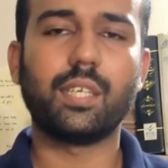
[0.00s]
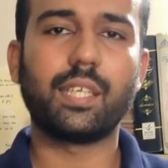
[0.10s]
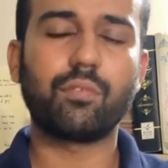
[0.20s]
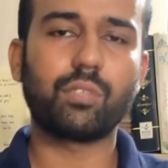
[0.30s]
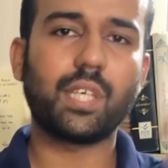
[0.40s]

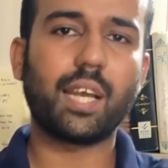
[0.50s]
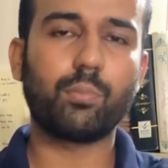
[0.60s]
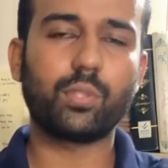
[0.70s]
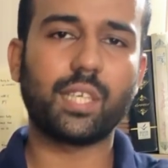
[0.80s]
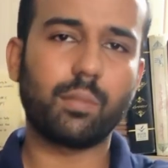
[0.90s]
linked with the
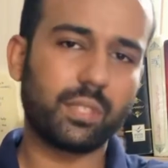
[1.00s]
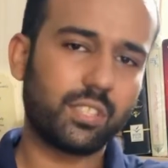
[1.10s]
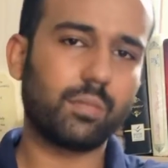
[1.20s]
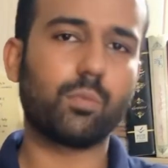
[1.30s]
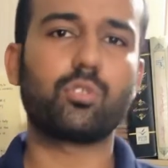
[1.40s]
hypothalamus
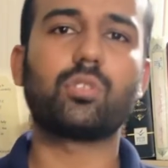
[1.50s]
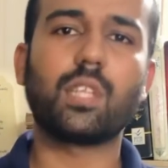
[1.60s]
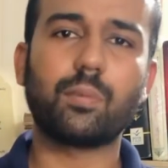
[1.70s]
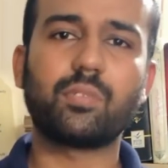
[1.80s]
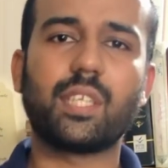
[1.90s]
and
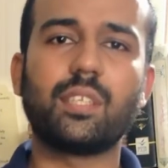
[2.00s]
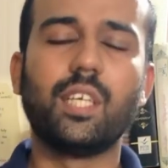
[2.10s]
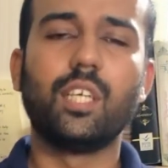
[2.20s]
emotional upset.